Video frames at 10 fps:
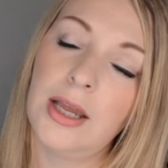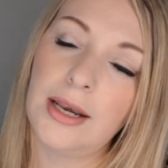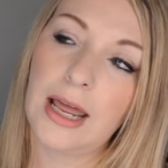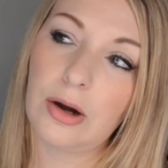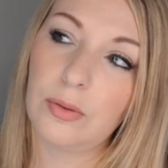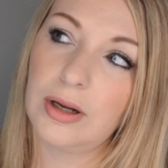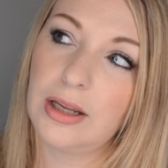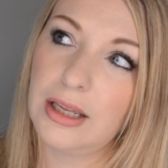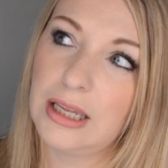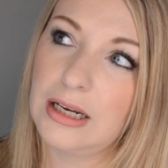Now,
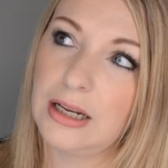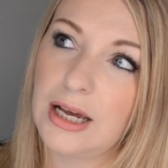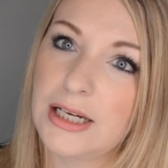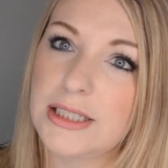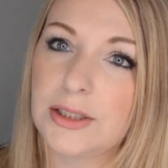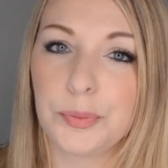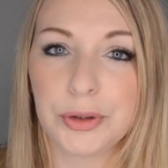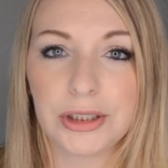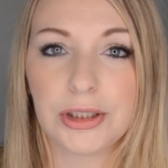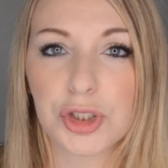in an ideal
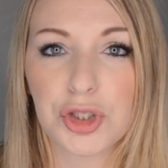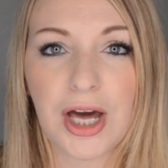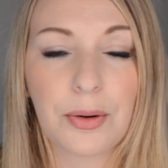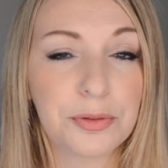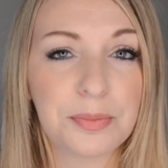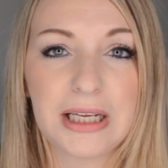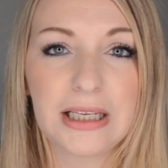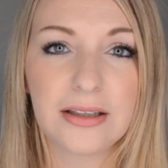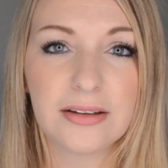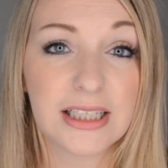world, that would
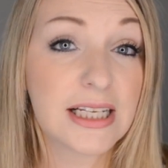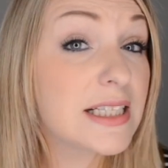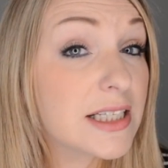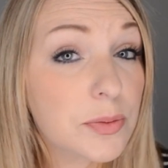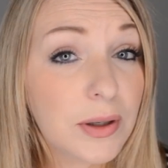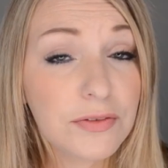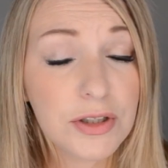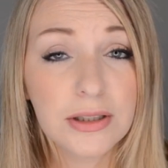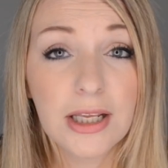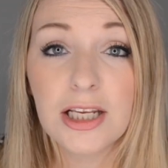be the easiest way of
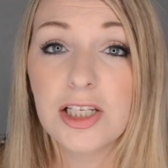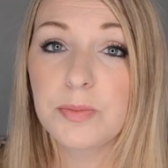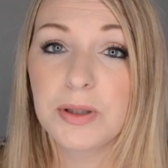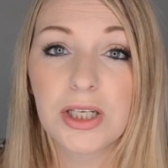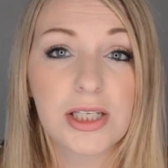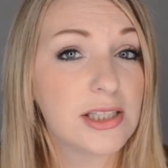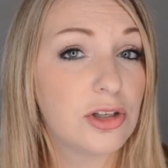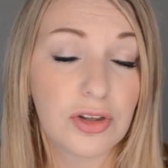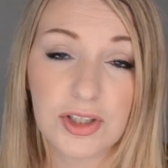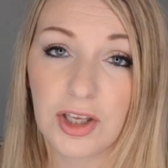doing things because
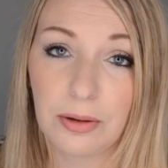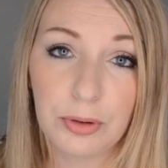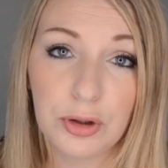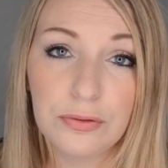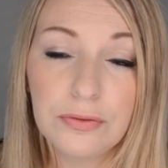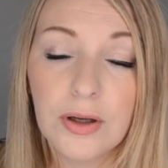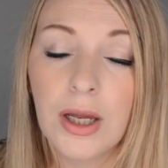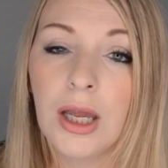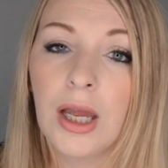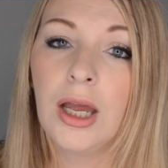nothing's gonna move.
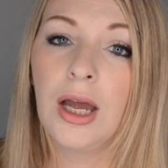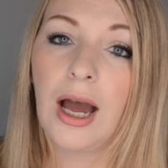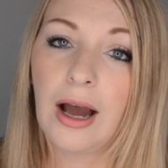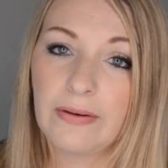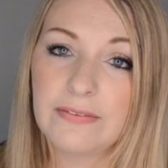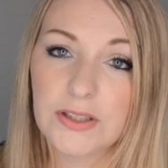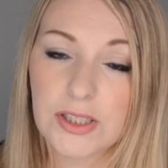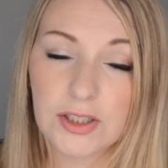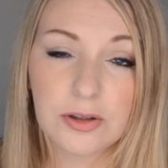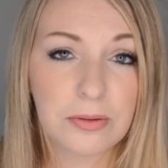However,
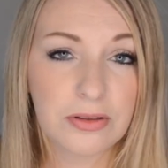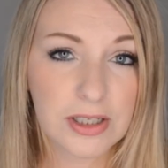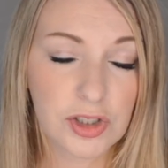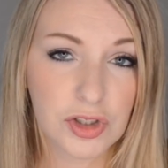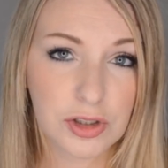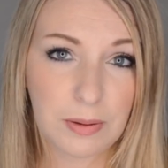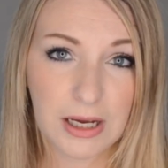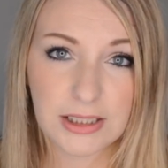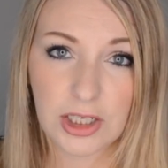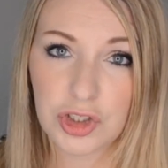there's a couple of things just to
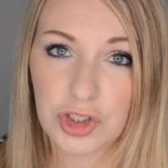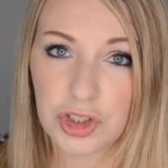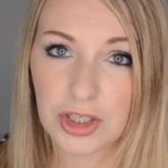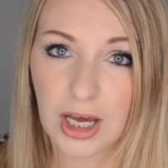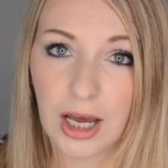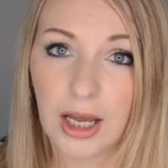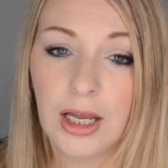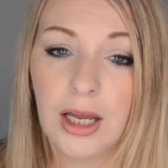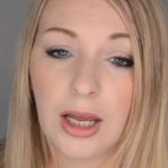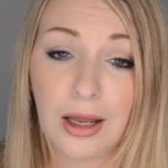pay attention to that.
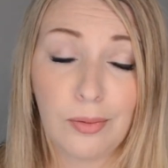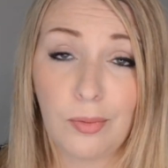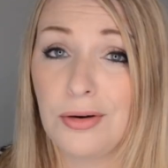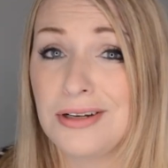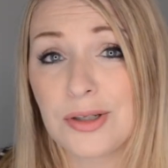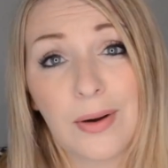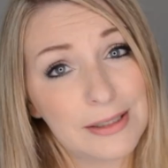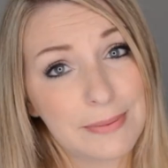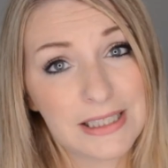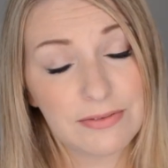Uh, one, it's quite
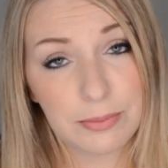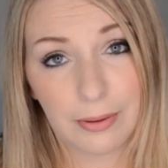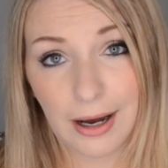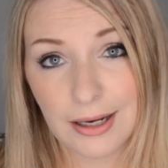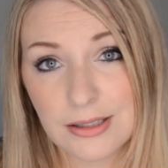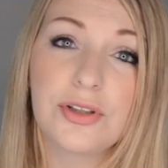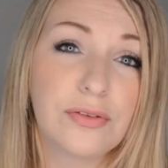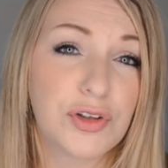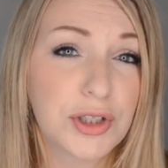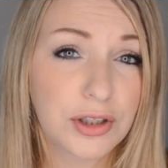expensive to buy, so
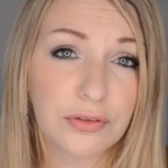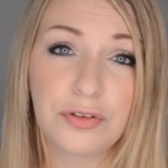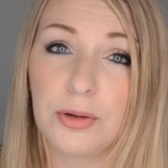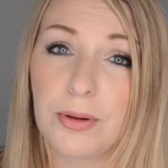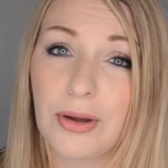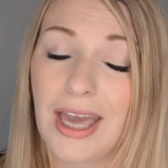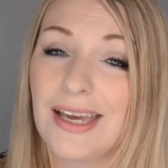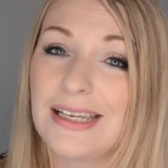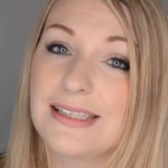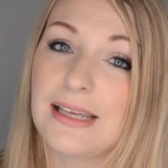if you're doing a few
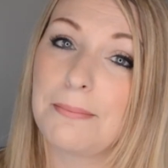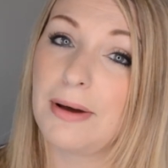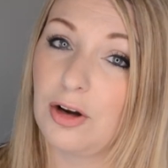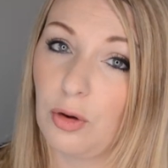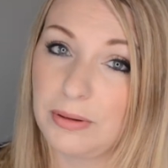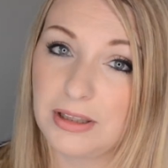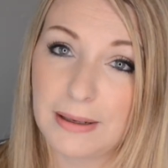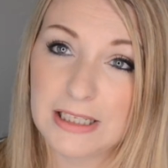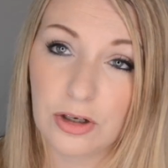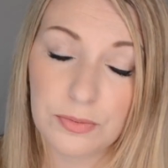bouquets, that might not be the
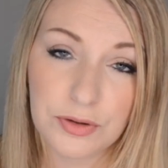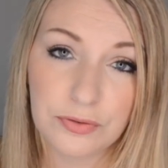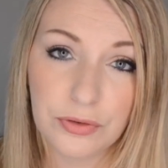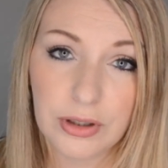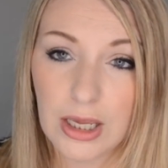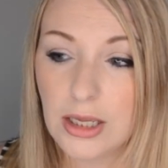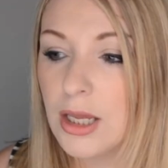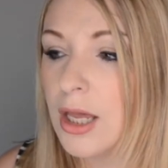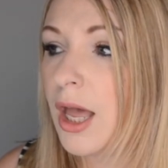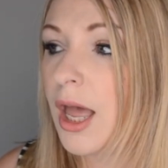best option for you.
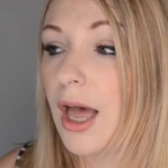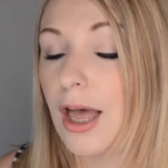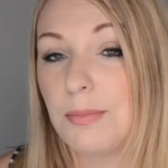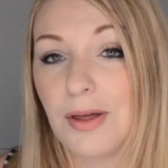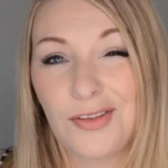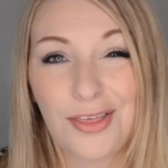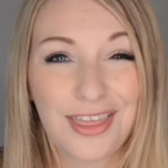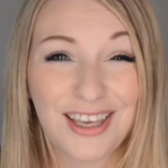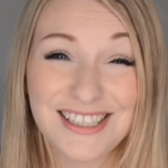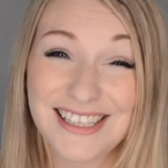Um, and the other
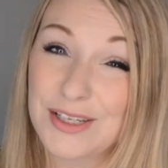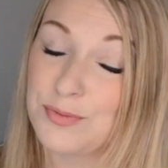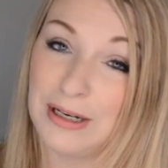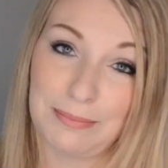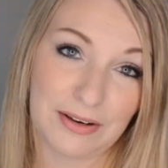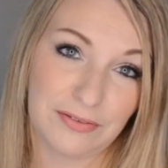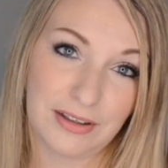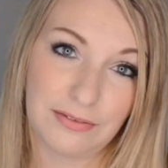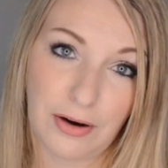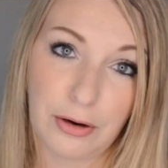thing is, it's really bad for
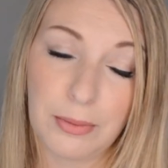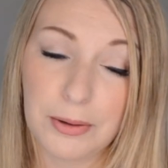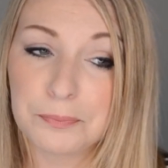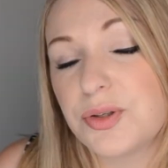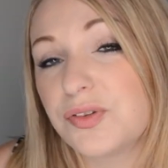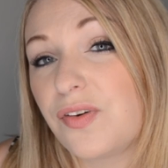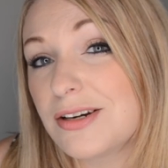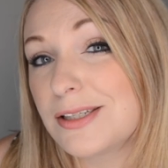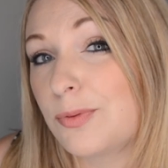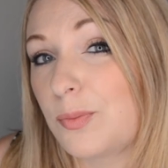the environment. So as far
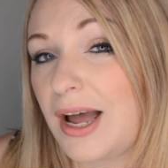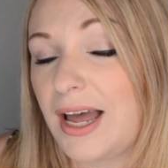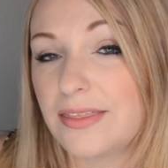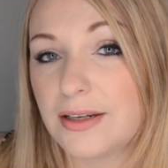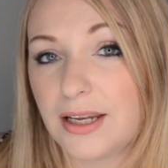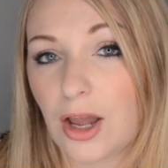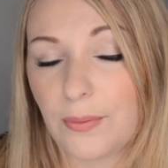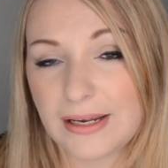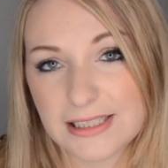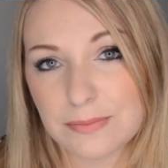as I'm aware, the
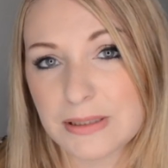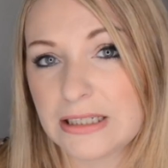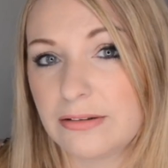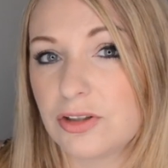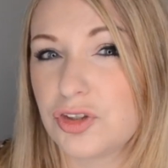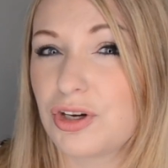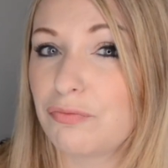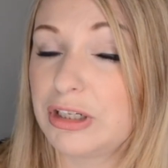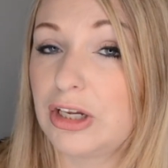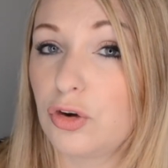Oasis materials
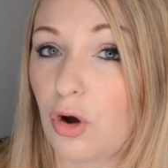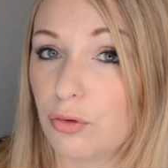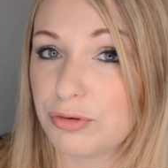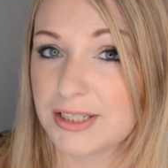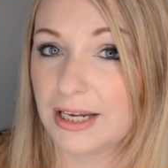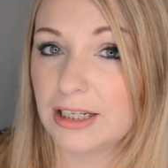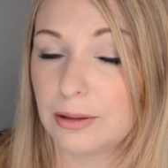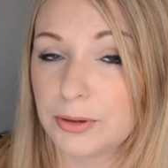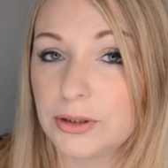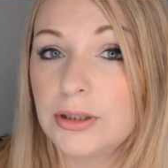generally are not
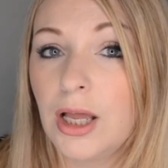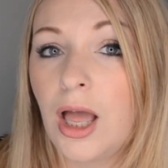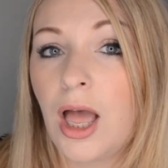recyclable.